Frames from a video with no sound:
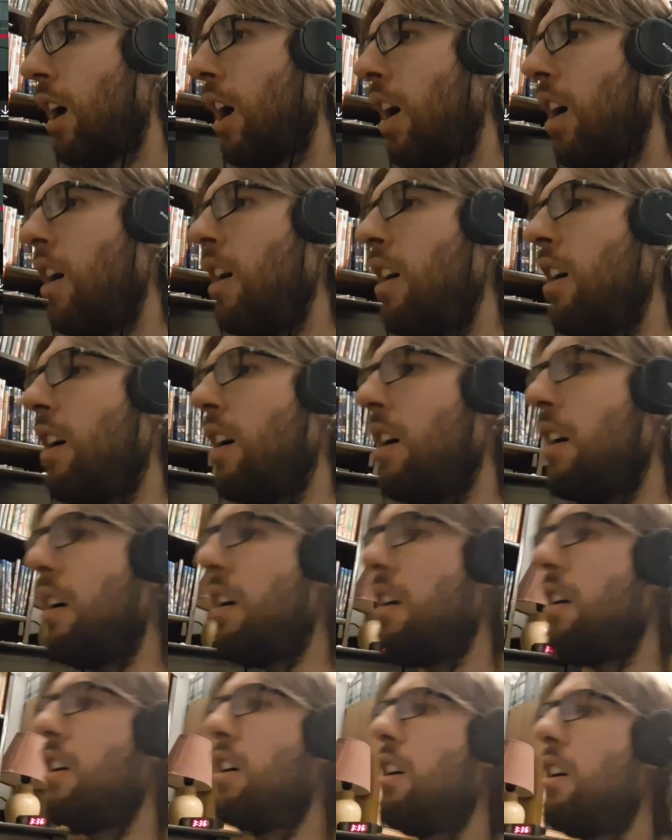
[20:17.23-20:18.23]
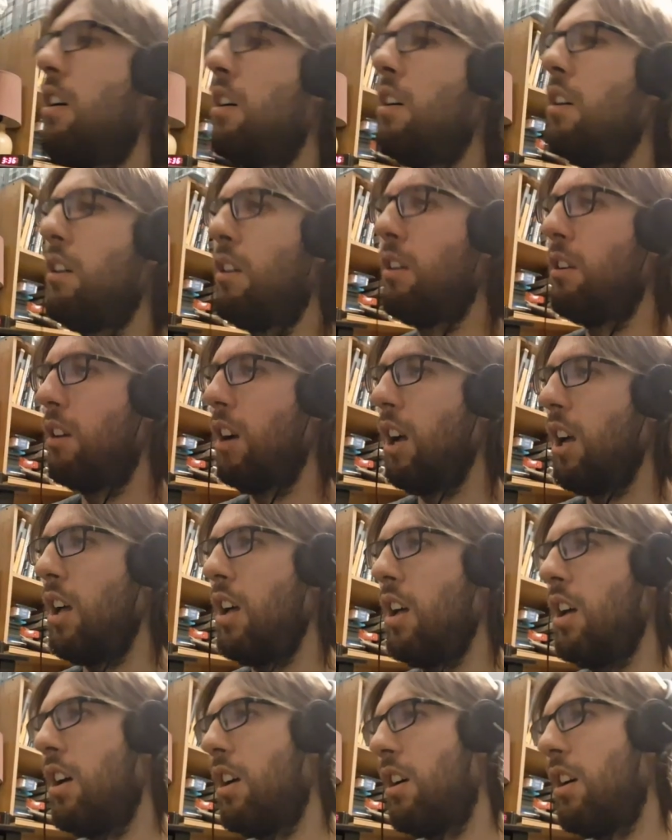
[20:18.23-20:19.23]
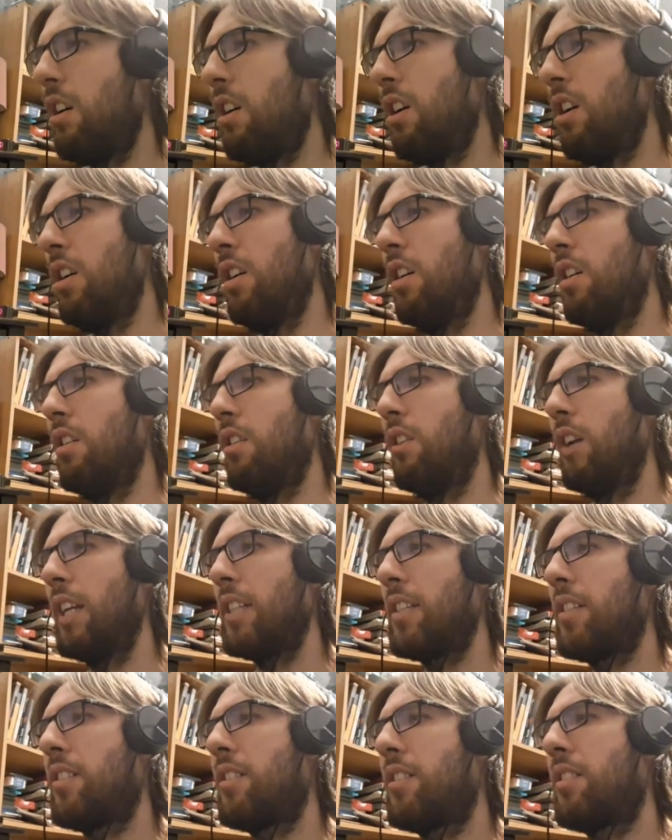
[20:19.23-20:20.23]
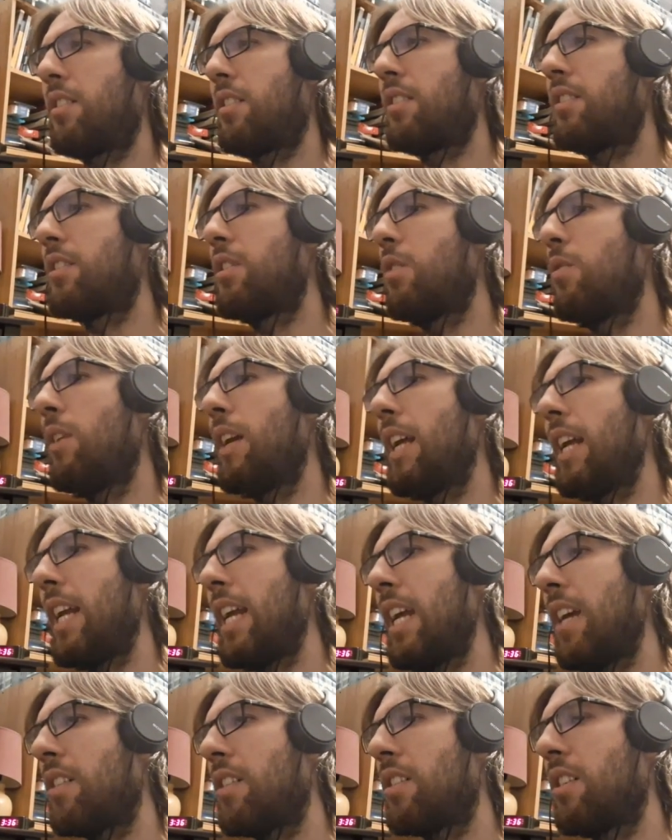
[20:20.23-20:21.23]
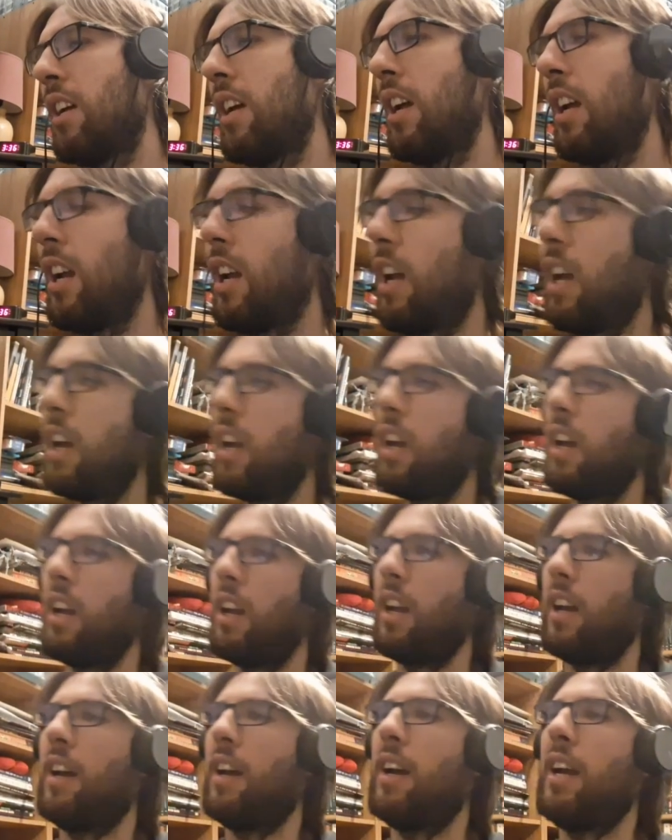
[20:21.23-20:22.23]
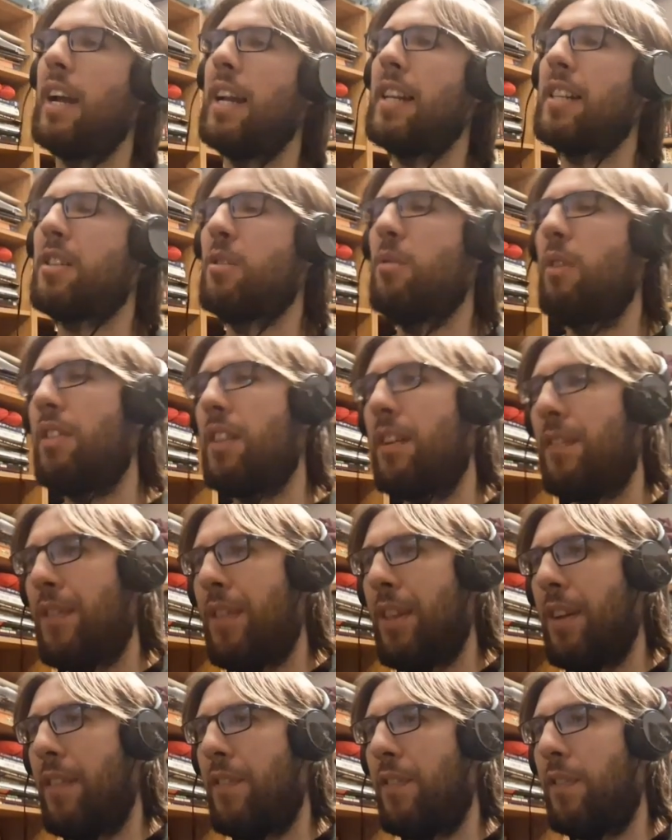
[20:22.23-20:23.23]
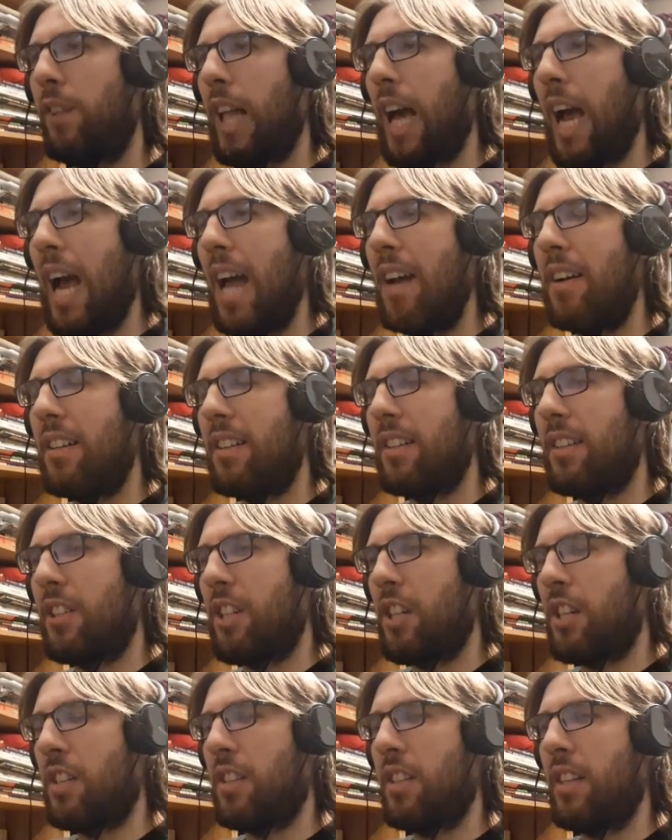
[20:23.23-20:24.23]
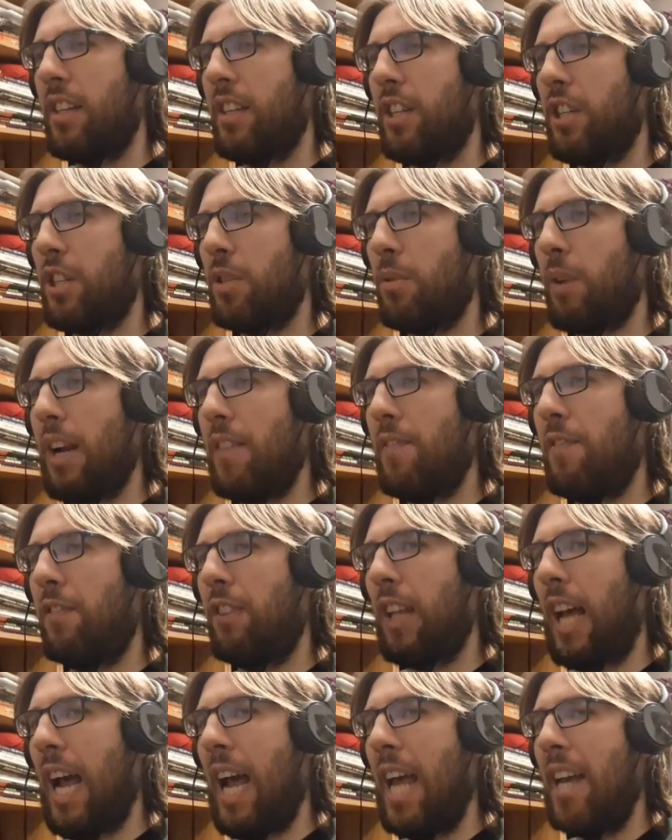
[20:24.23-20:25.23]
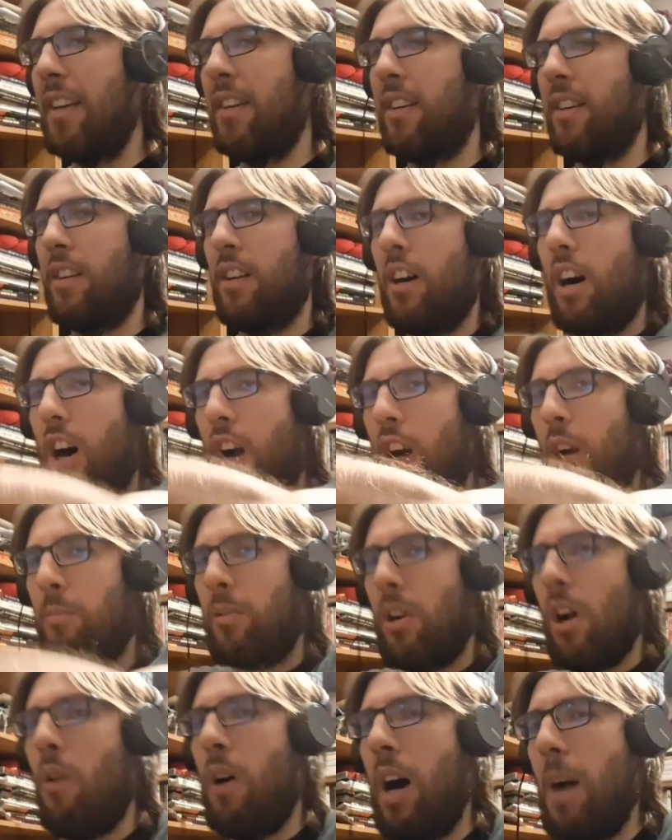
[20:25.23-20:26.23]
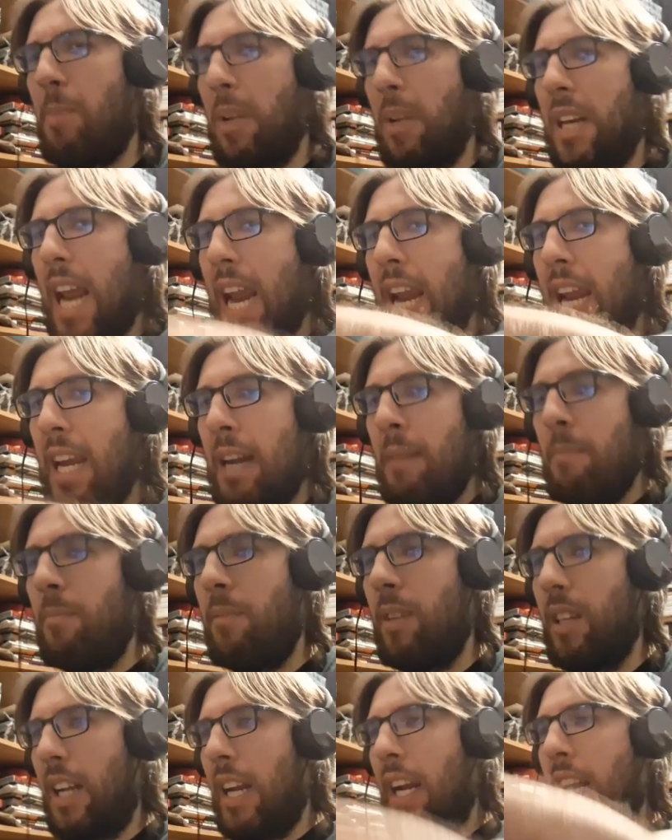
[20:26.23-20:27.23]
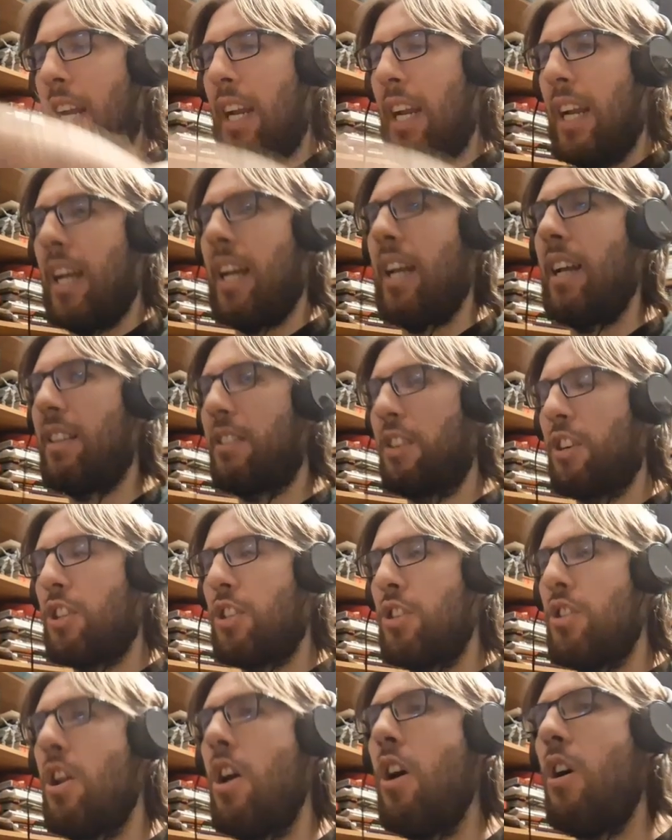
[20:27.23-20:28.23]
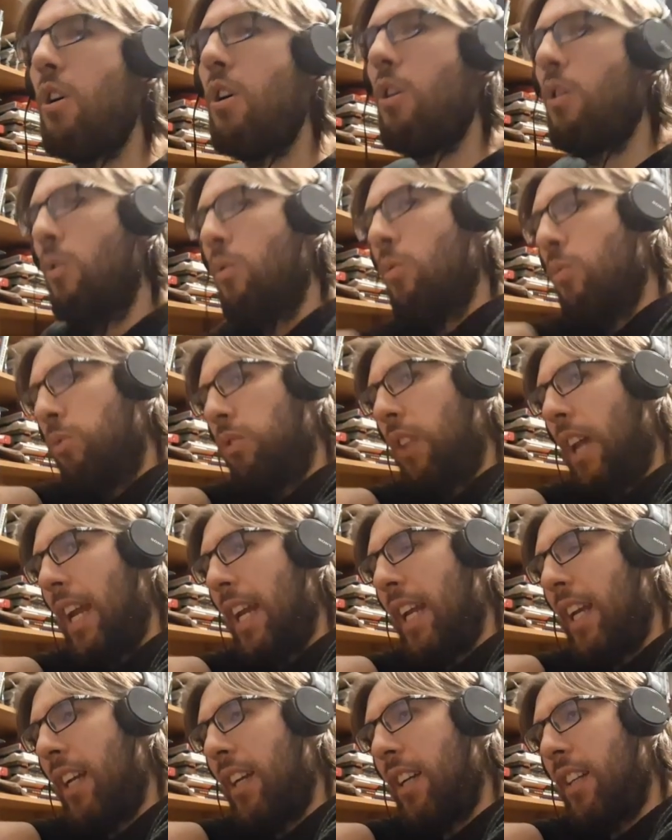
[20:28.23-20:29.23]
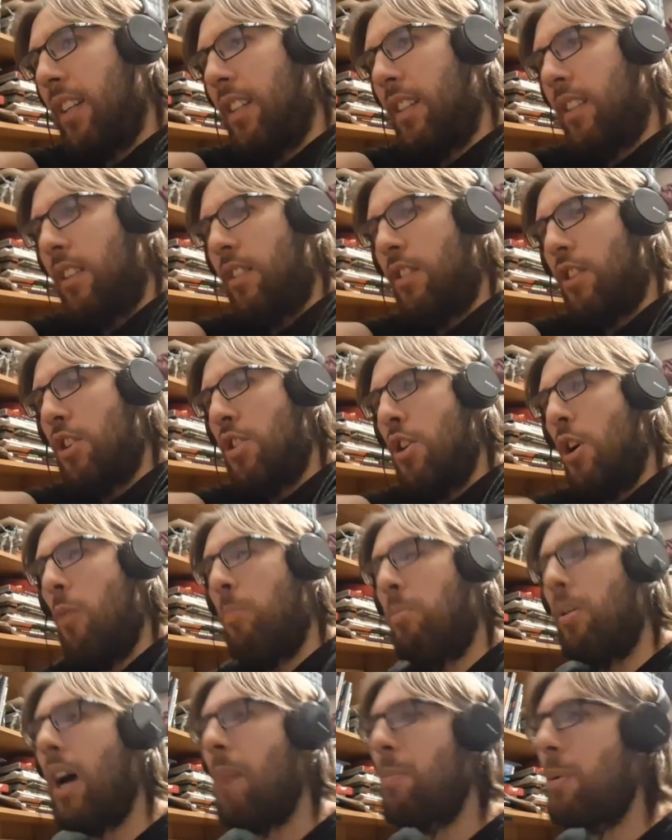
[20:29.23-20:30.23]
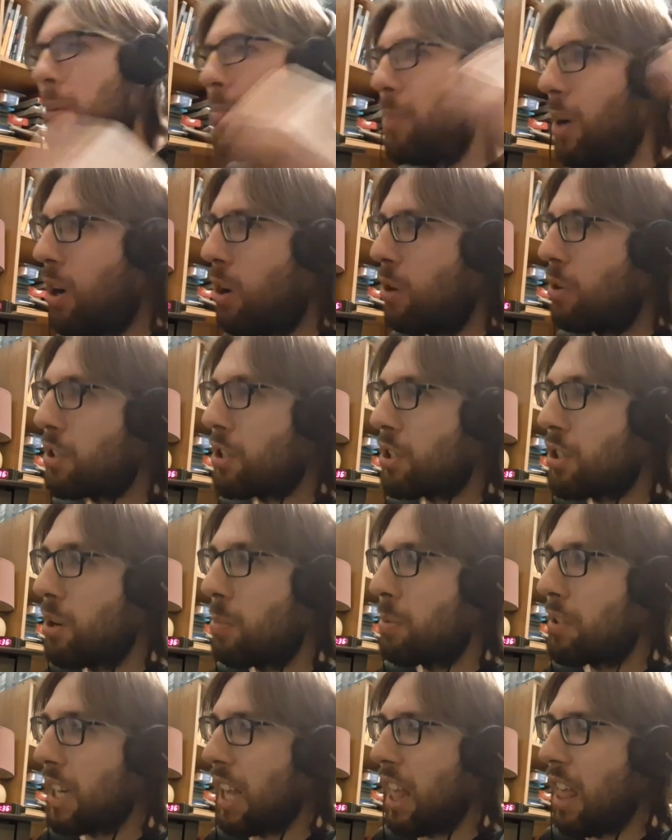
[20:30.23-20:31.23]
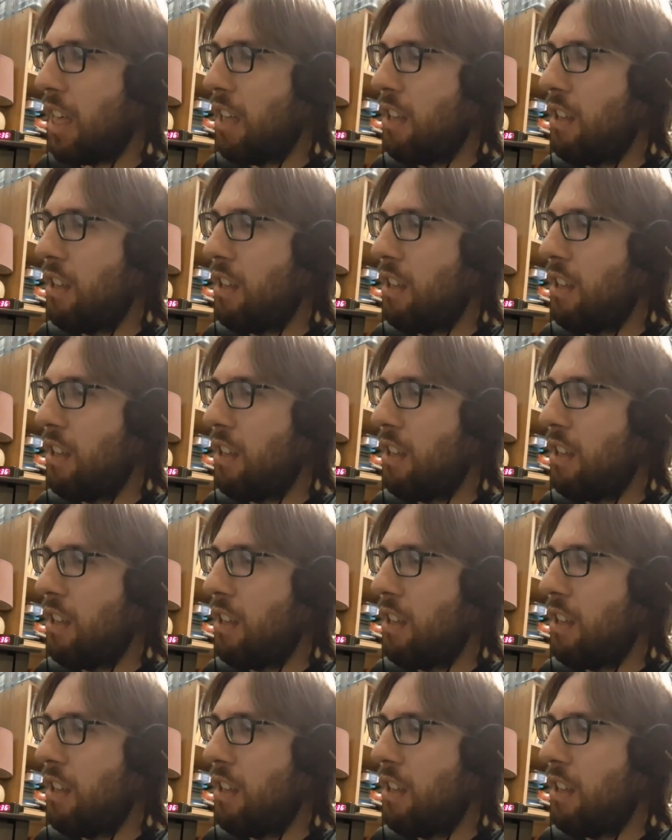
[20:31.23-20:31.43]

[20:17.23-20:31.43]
Oh! Oh! It's doing it here. It's doing the flat, just the straight flat arm go up and aim. There's no, like, there's no proper pose. There's no position.